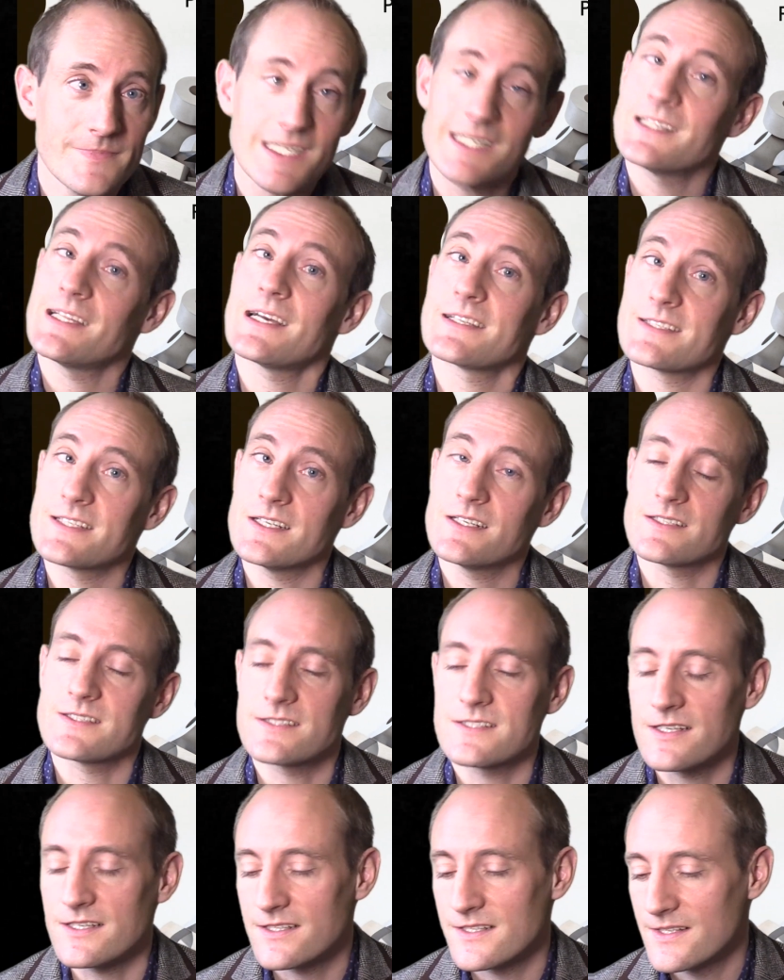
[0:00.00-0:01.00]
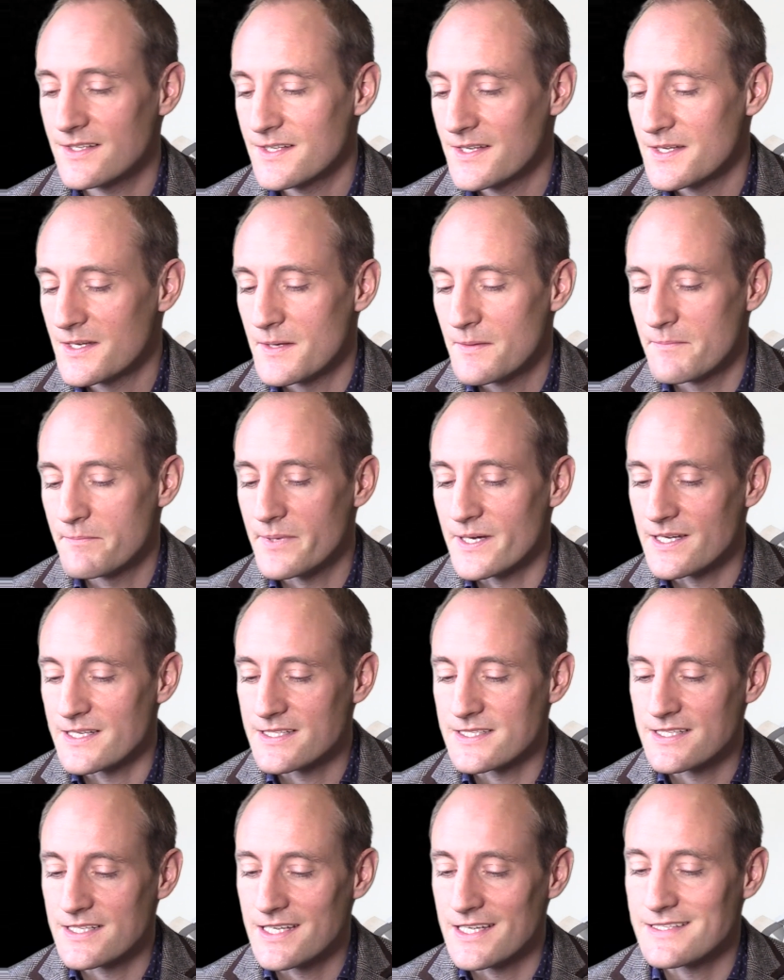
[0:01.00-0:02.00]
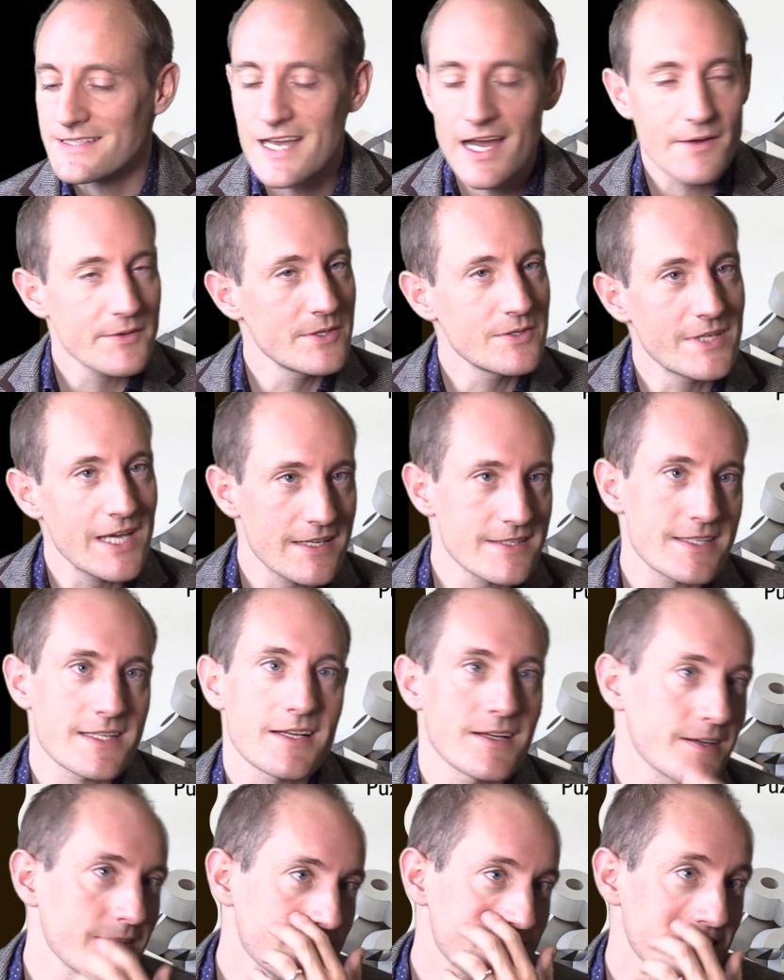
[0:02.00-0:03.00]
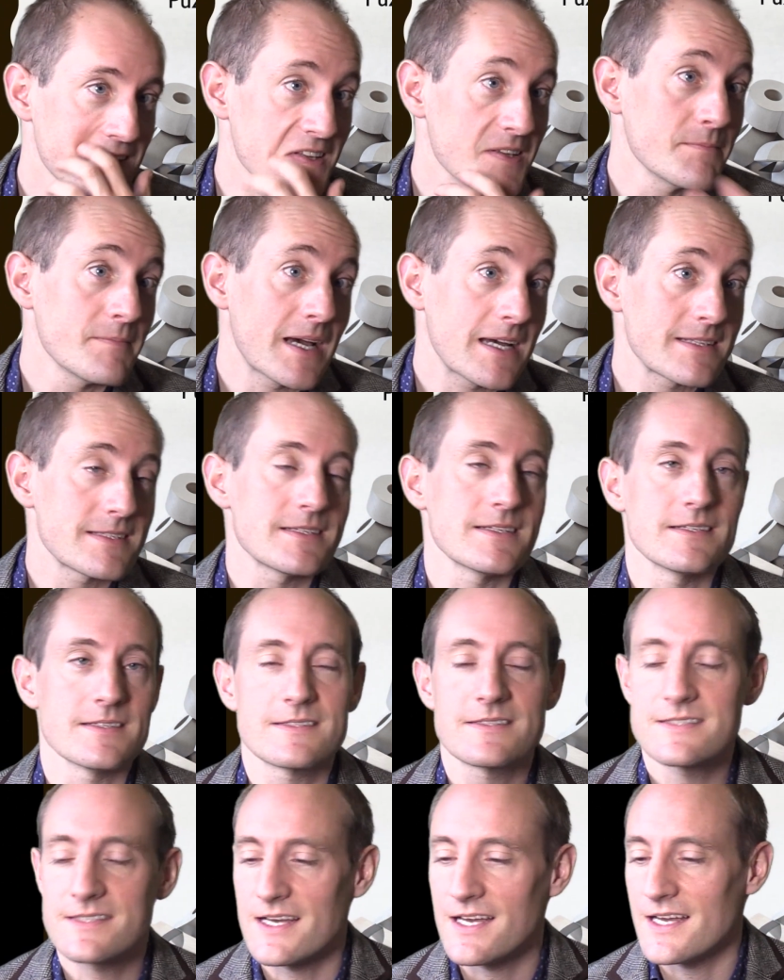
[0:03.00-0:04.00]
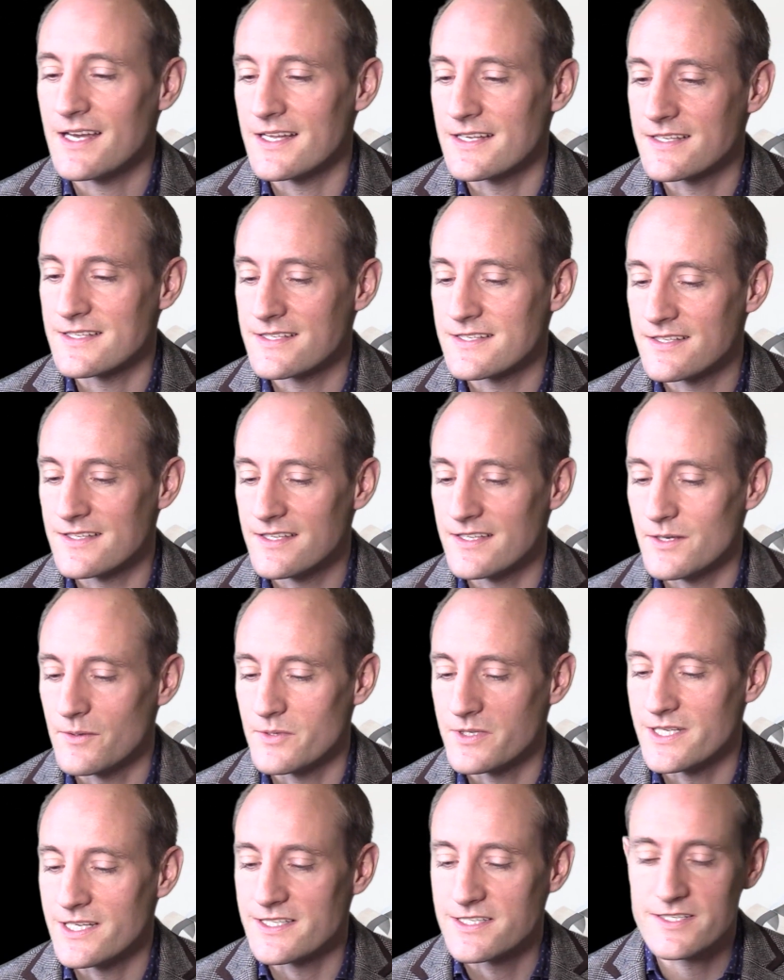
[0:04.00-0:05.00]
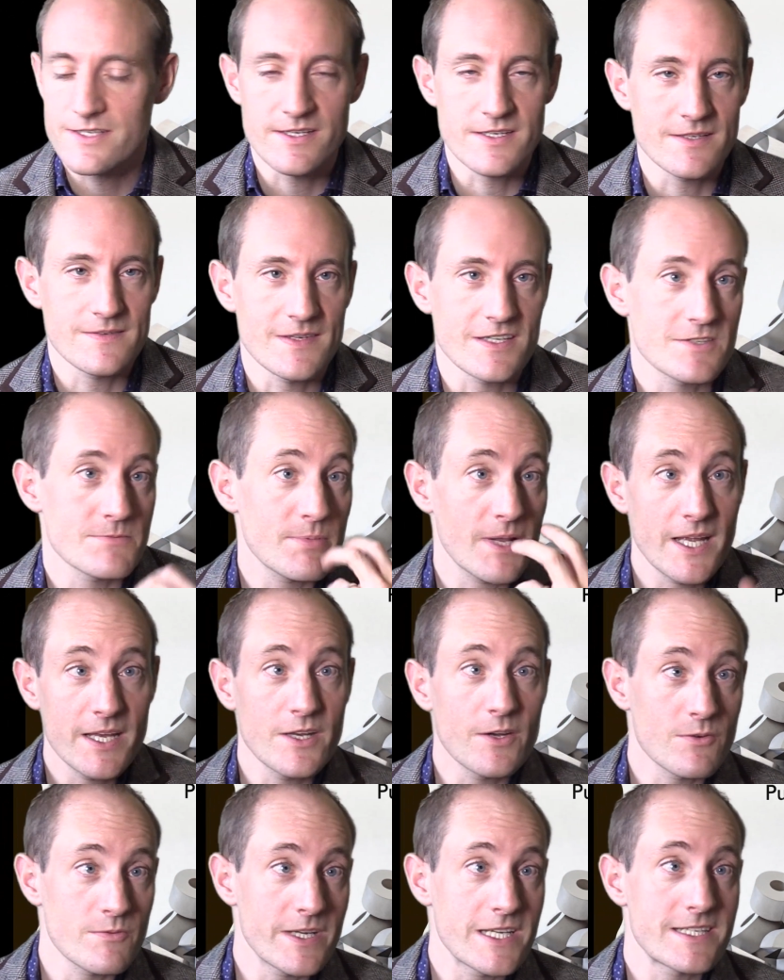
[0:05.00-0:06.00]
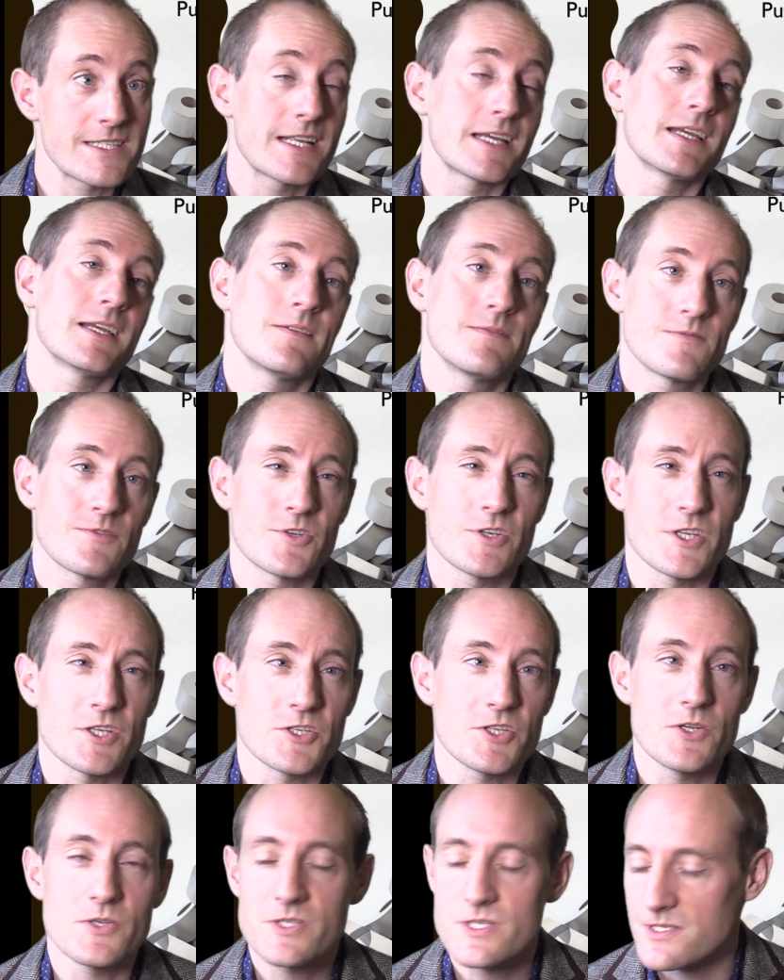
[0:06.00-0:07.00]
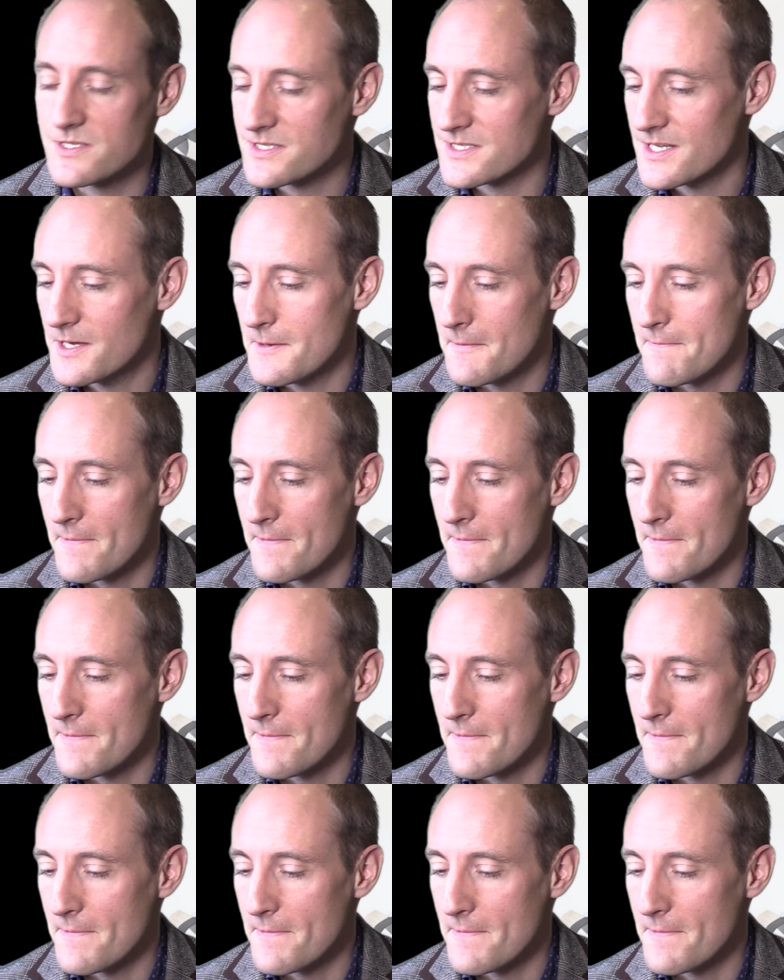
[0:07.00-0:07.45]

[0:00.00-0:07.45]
And that's the answer. But it's how you get to that answer that matters. And you would need to explain your reasoning to the tutors.